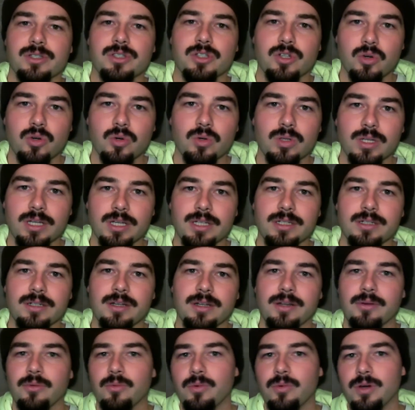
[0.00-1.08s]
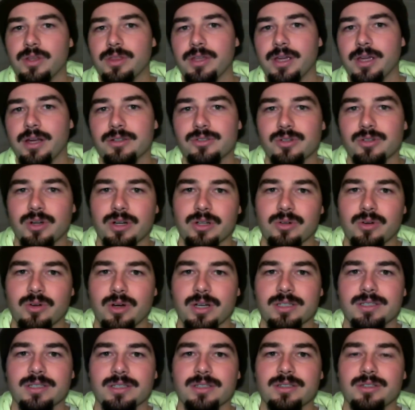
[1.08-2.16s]
coolant with air drawn
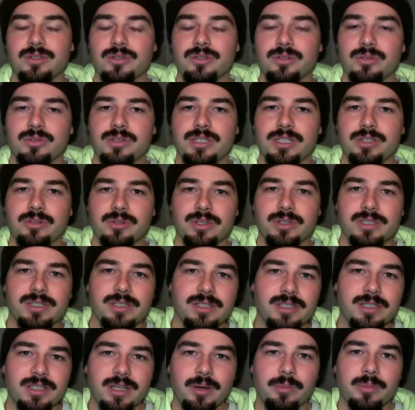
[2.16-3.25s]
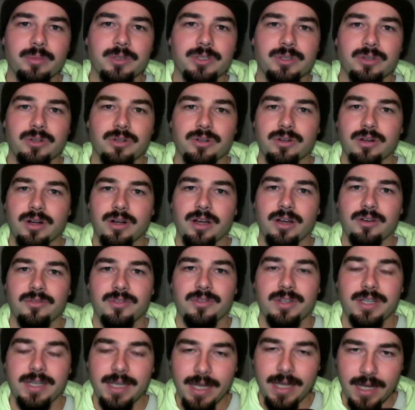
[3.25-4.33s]
across it to decrease the temperature
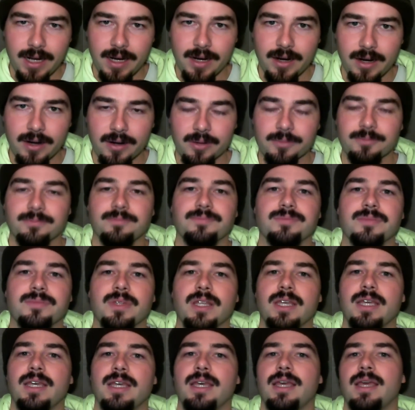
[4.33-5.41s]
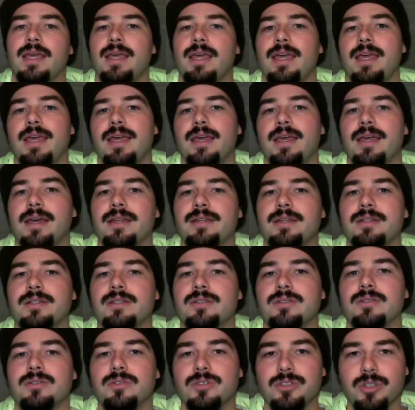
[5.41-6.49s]
of the air. And
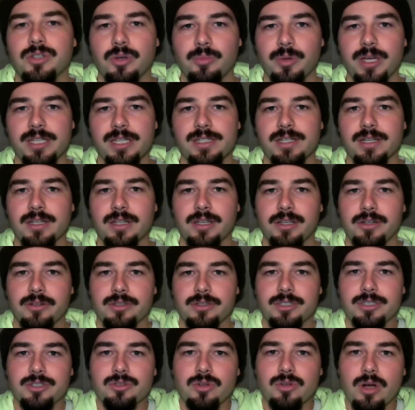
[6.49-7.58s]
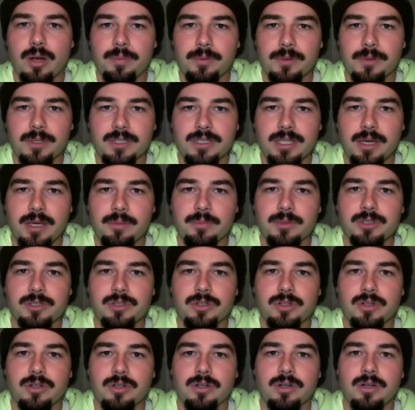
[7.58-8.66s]
so basically you're just dropping the
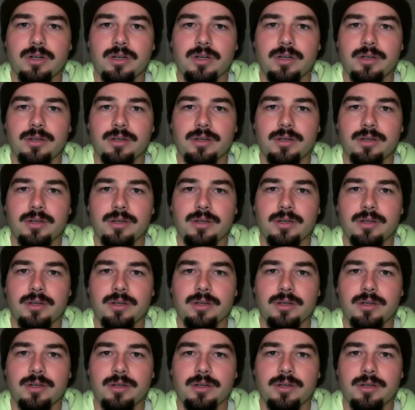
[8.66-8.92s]
temperature